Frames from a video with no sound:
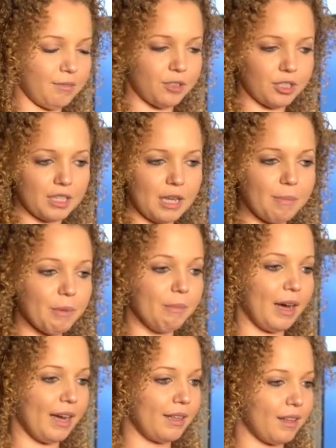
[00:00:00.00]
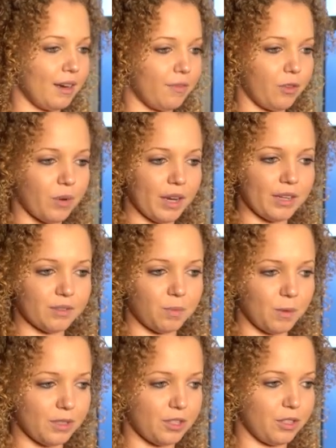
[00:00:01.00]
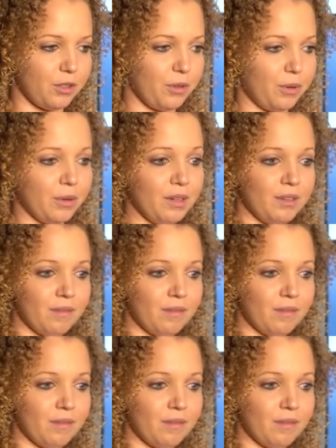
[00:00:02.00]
Just keep in mind that if you guys want to,